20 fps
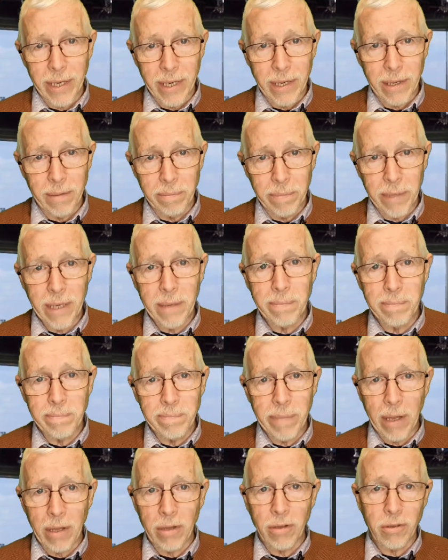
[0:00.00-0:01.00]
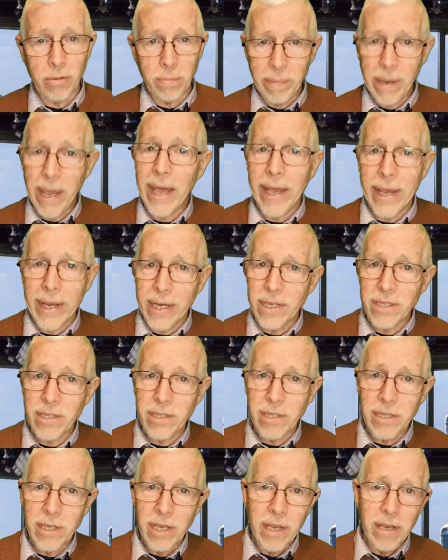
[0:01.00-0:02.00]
in big bulk packs